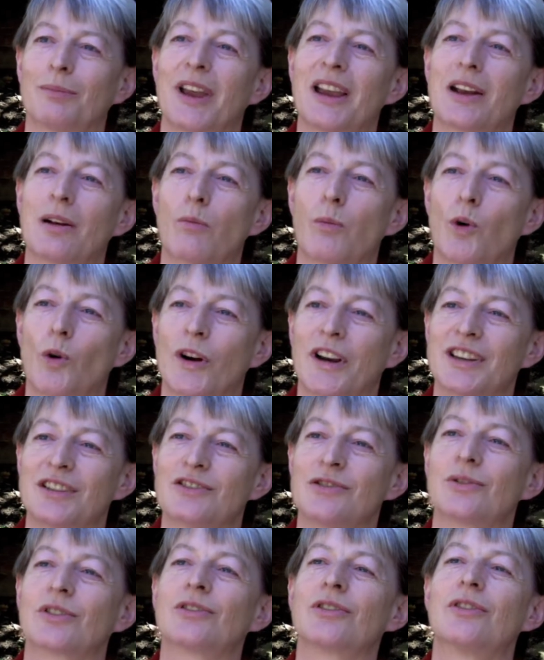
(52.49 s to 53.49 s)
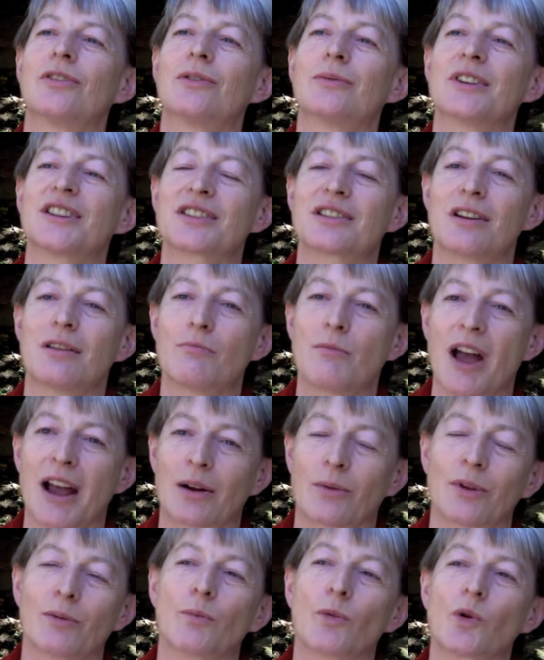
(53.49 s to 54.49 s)
Make a point. You can always come
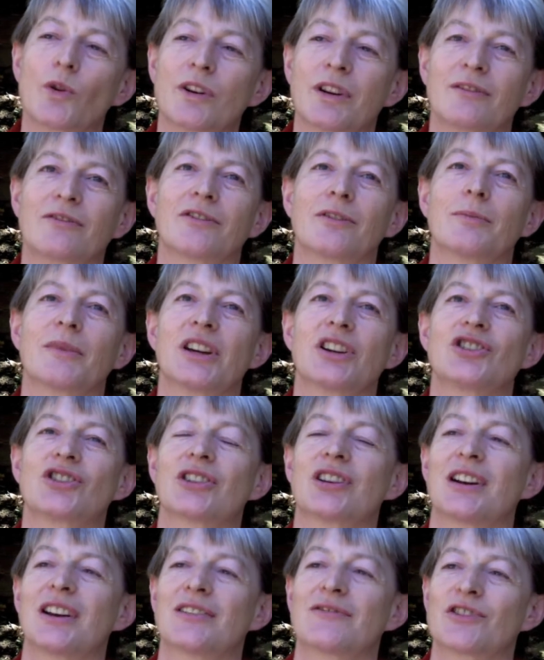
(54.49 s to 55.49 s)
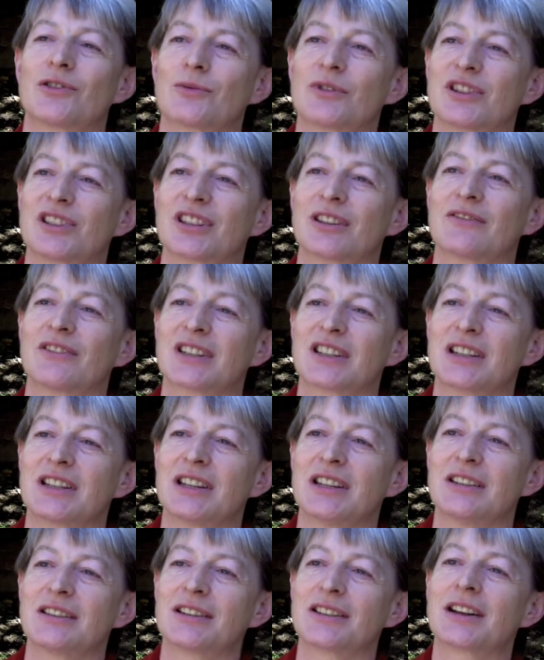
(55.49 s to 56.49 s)
back with more information afterwards if it's
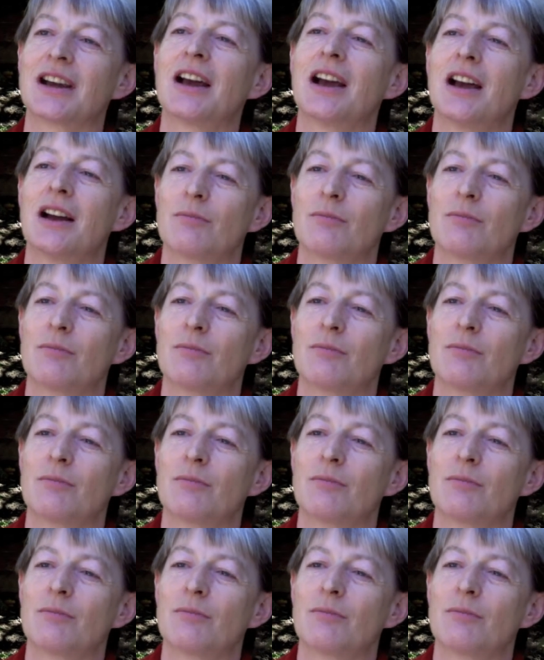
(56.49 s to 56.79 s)
needed,